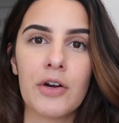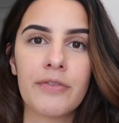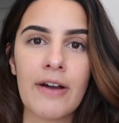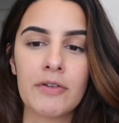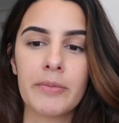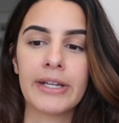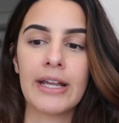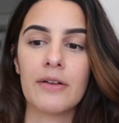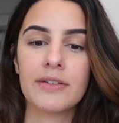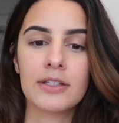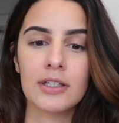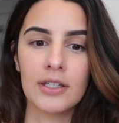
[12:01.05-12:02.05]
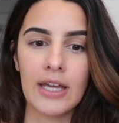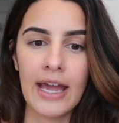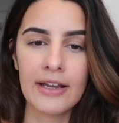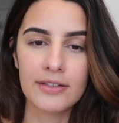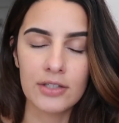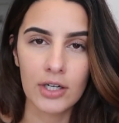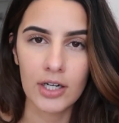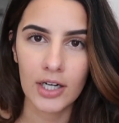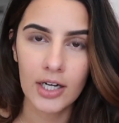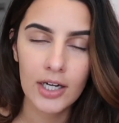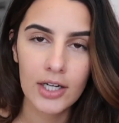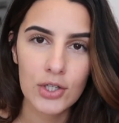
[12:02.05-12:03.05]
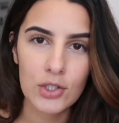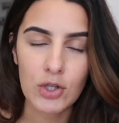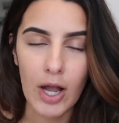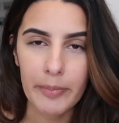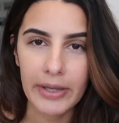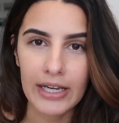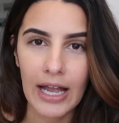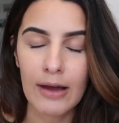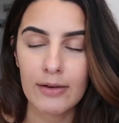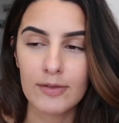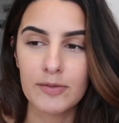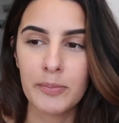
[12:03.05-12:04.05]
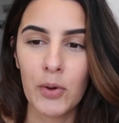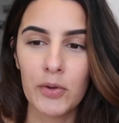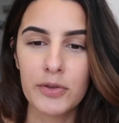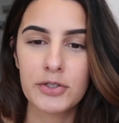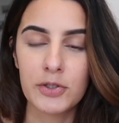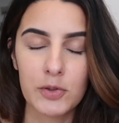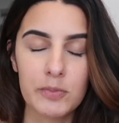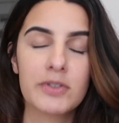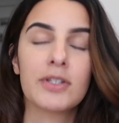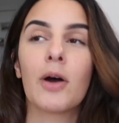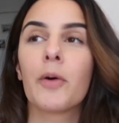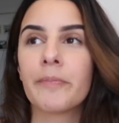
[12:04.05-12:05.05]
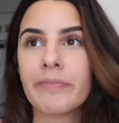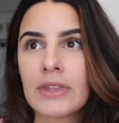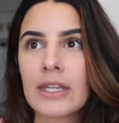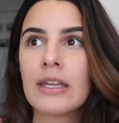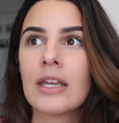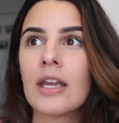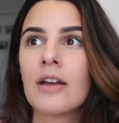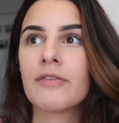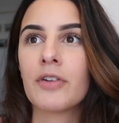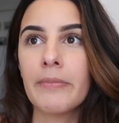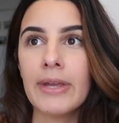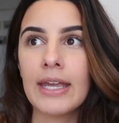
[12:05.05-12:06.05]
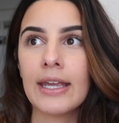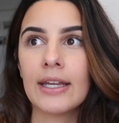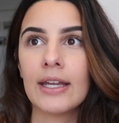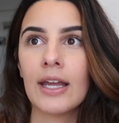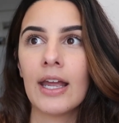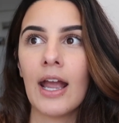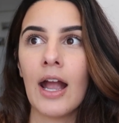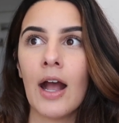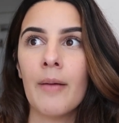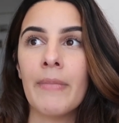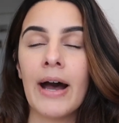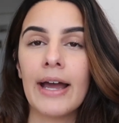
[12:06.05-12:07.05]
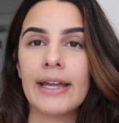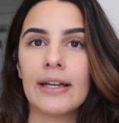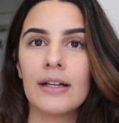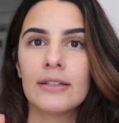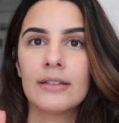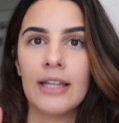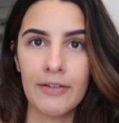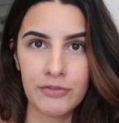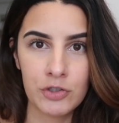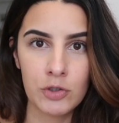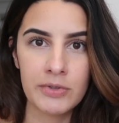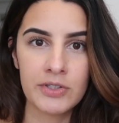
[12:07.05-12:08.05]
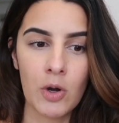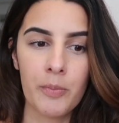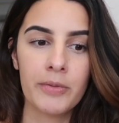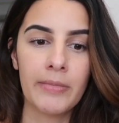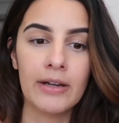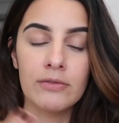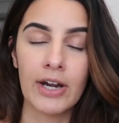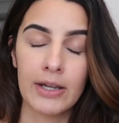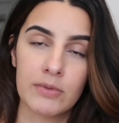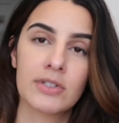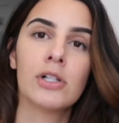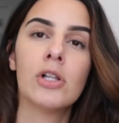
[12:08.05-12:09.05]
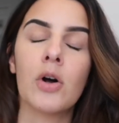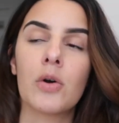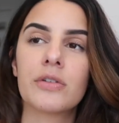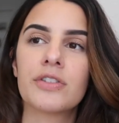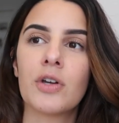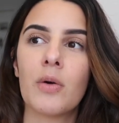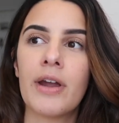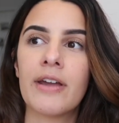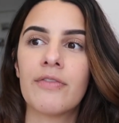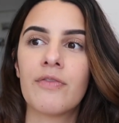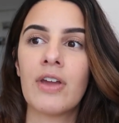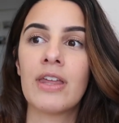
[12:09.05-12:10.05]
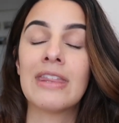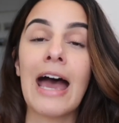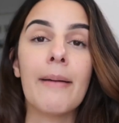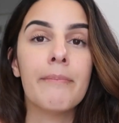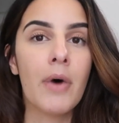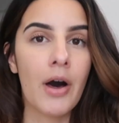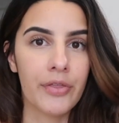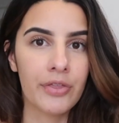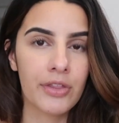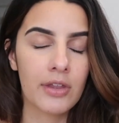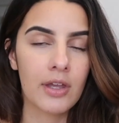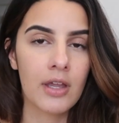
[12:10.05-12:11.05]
for everybody else, the eggs are dropping out of both tubes. So for me, my left tube is open, my right was closed. So if that month